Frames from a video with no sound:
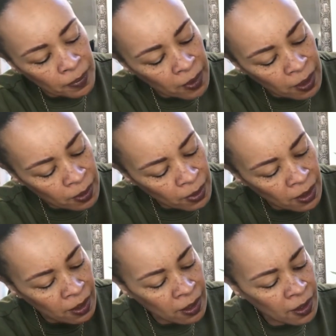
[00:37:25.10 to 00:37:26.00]
There we
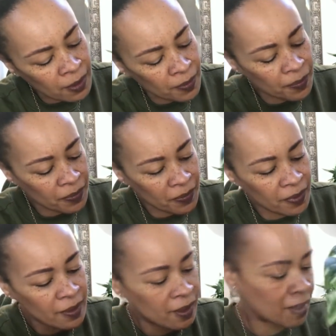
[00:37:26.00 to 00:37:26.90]
go.
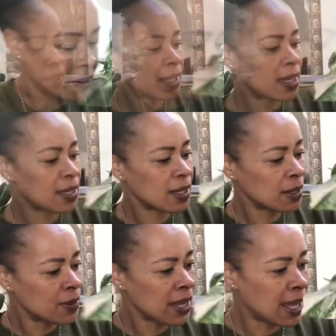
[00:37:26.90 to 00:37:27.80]
Yeah, so I'm
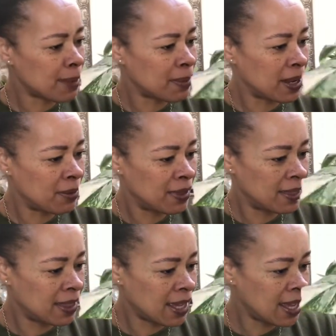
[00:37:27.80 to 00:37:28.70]
quite happy with
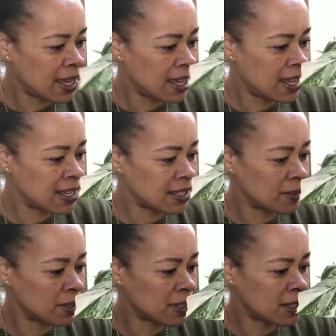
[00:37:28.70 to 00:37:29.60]
that. I'm
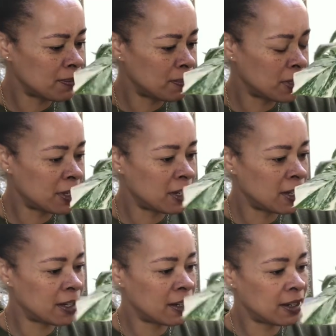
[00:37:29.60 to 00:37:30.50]
just going to put
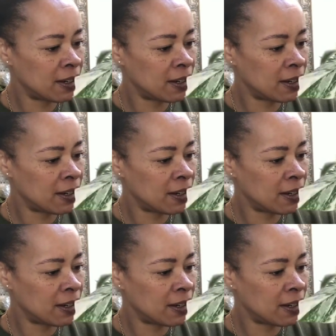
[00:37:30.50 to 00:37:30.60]
her